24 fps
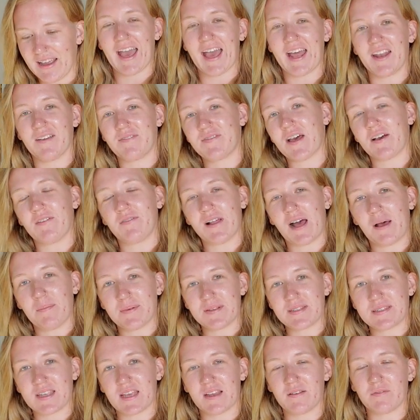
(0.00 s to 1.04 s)
And if that flap
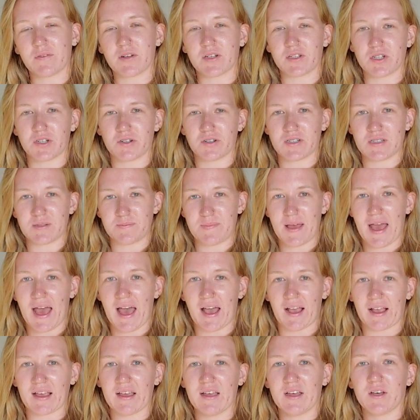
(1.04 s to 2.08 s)
of skin returns
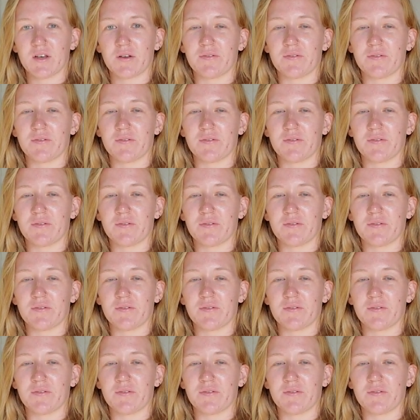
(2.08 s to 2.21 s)
back